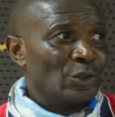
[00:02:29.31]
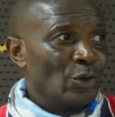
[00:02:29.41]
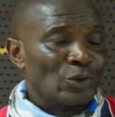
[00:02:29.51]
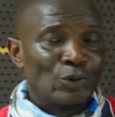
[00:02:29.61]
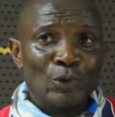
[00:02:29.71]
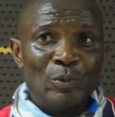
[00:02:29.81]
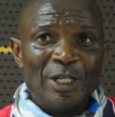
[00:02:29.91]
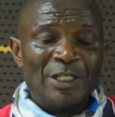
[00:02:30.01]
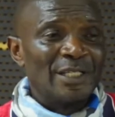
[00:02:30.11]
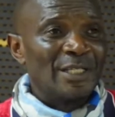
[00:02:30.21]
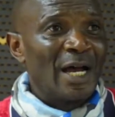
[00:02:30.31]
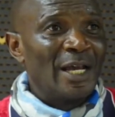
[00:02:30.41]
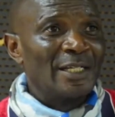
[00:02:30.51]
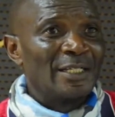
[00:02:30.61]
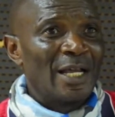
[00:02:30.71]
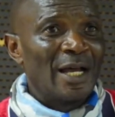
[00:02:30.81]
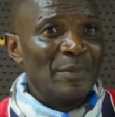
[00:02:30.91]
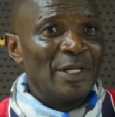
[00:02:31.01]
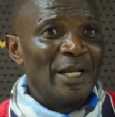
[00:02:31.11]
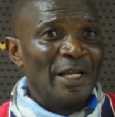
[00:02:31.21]
those two matches are a, I
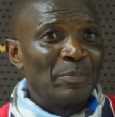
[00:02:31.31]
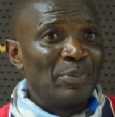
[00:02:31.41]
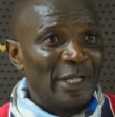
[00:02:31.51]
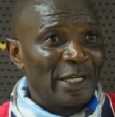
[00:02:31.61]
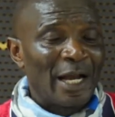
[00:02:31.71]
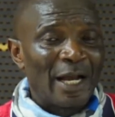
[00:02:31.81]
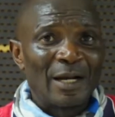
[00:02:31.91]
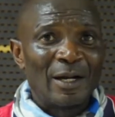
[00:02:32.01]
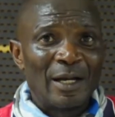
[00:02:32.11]
mean, a replica.